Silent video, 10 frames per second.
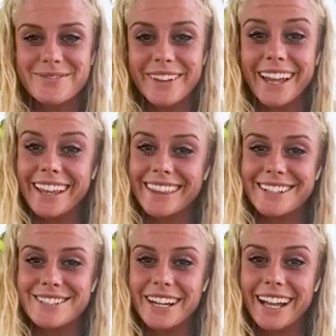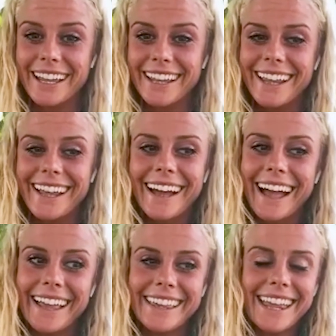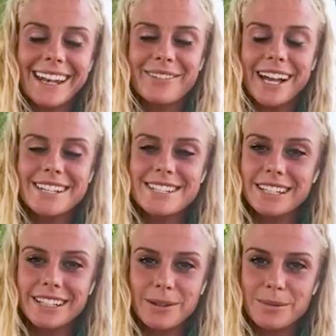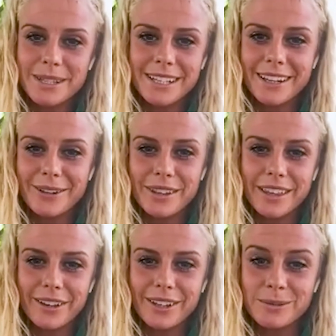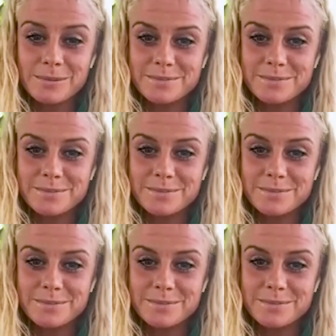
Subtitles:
Yeah. I think you should. I can't imagine competing there without you.